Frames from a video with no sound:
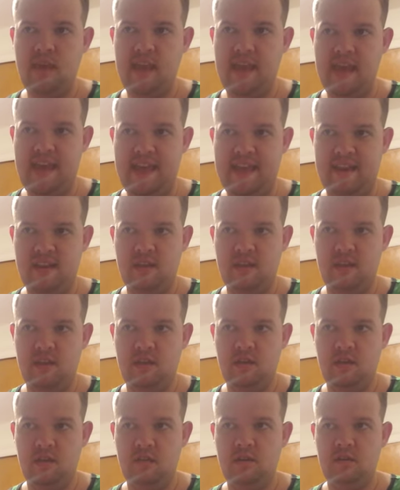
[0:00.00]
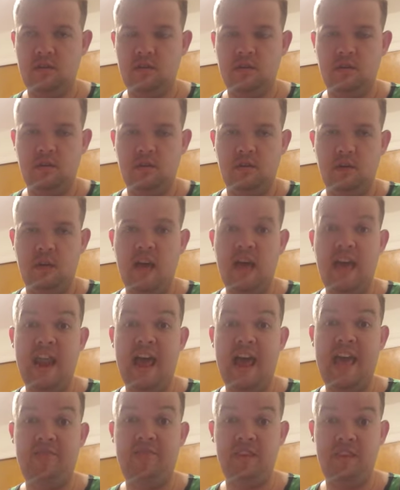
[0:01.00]
And and
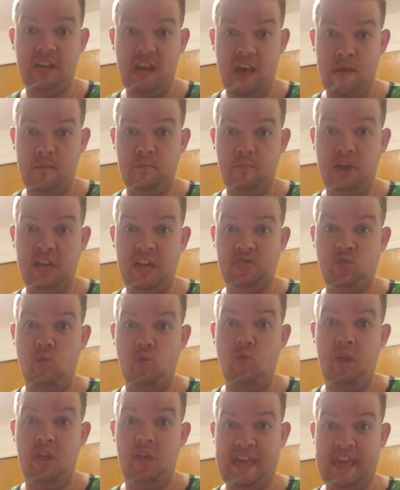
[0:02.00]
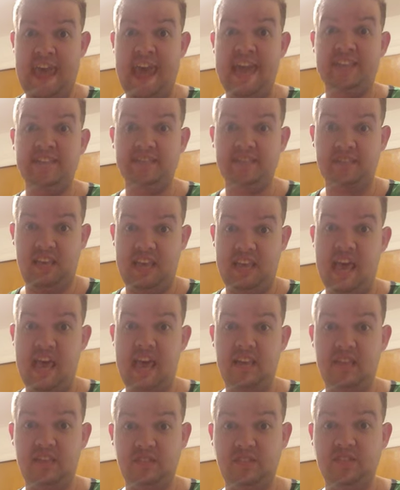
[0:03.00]
I think Umbridge really hates
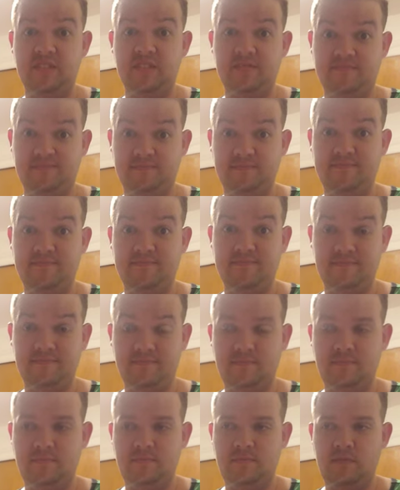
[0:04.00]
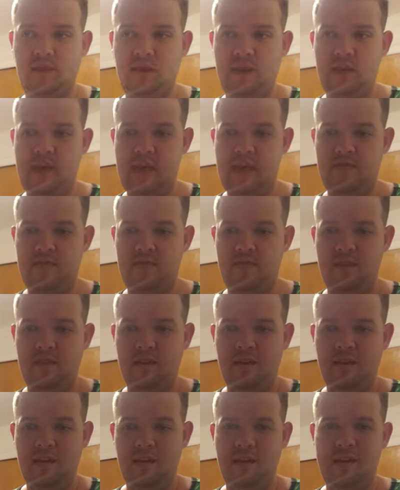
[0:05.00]
kids. And
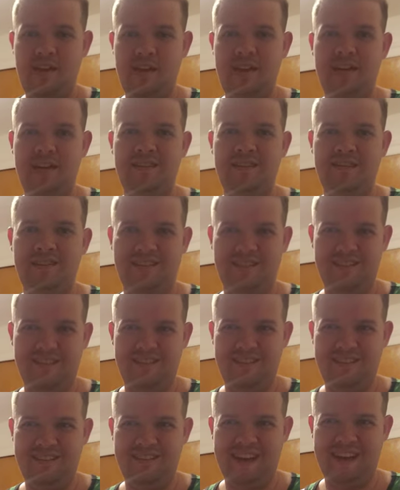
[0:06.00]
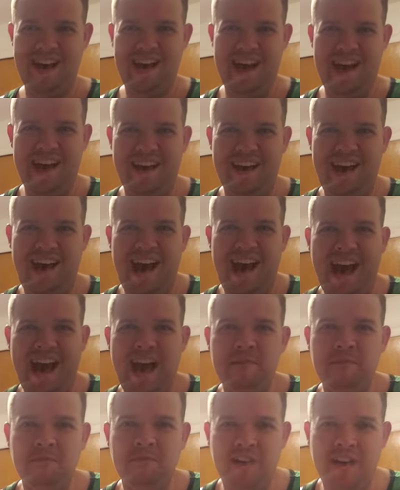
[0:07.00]
and I
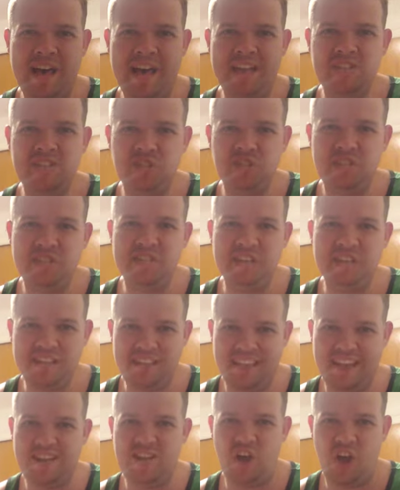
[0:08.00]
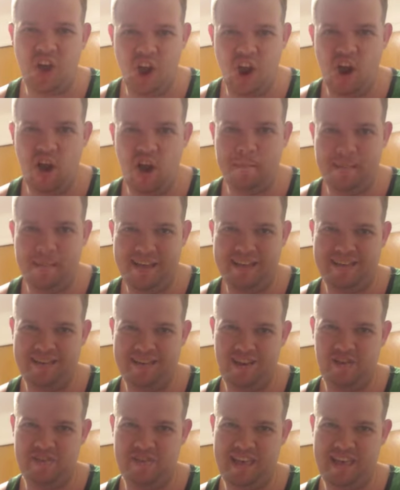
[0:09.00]
I'm glad she did get karma
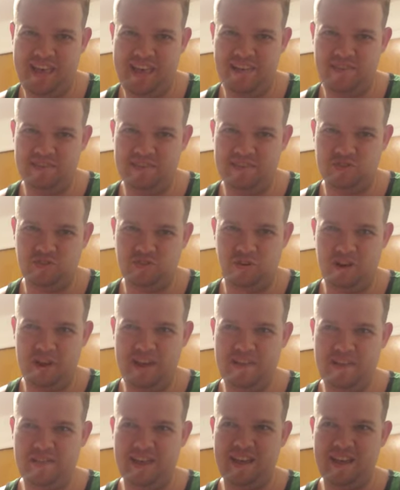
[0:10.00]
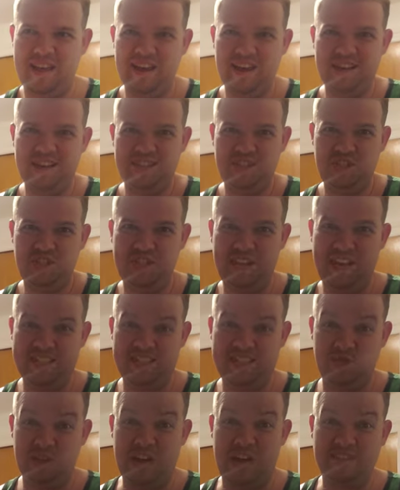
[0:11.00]
near the end of the story. Like she
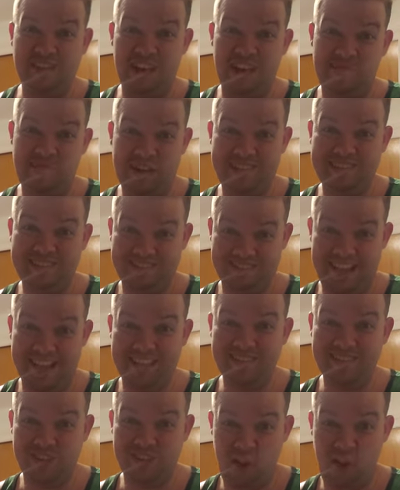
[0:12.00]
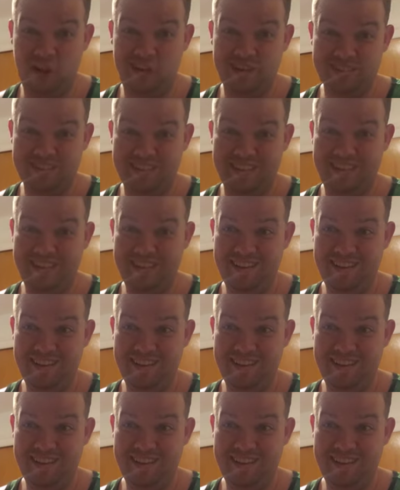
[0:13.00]
gets dragged off by centaurs